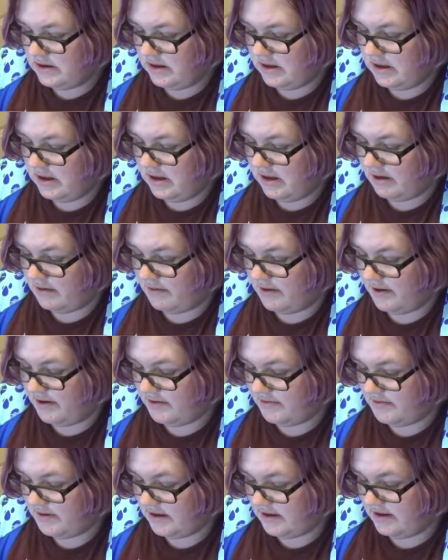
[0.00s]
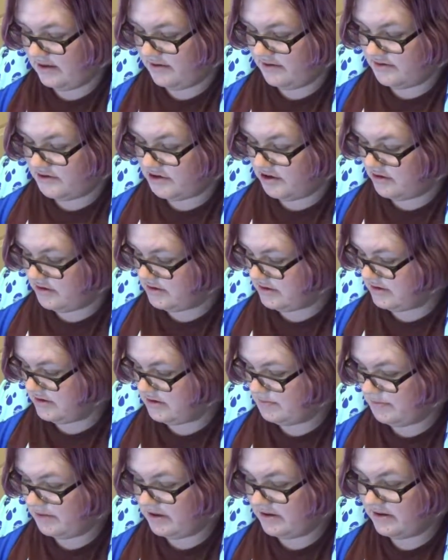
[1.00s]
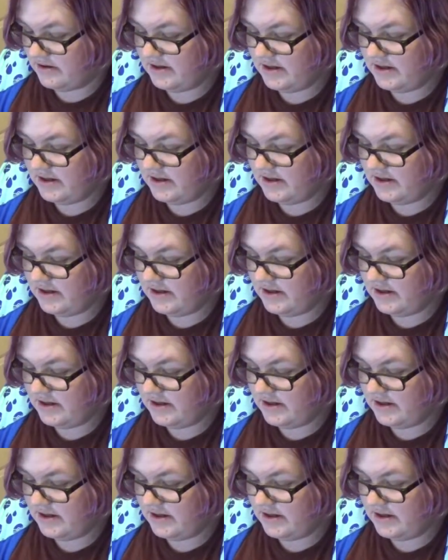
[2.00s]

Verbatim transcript: Alright, got another Charizard Spirit